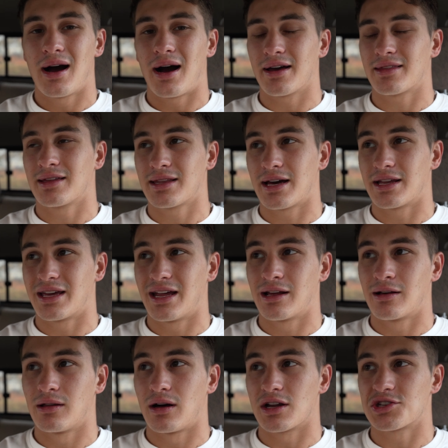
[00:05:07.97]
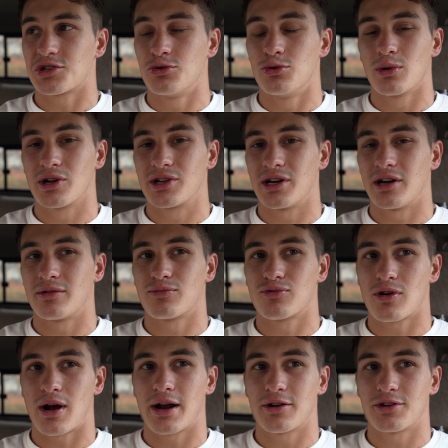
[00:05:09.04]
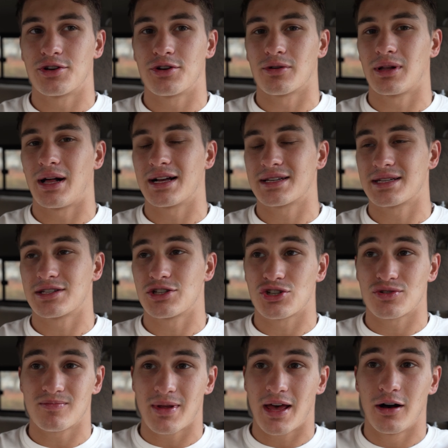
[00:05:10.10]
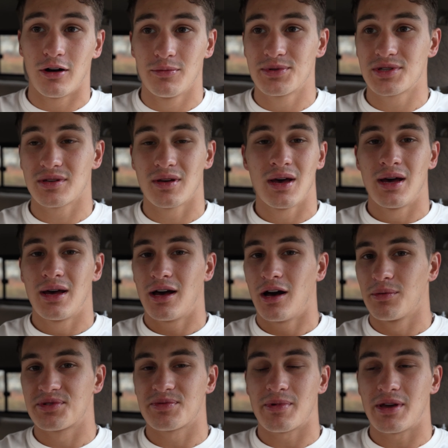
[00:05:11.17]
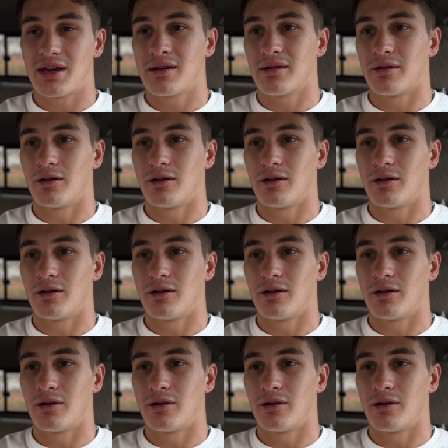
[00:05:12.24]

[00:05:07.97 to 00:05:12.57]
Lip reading: I think that getting a lot of schoolwork done prior to your classes just helps me.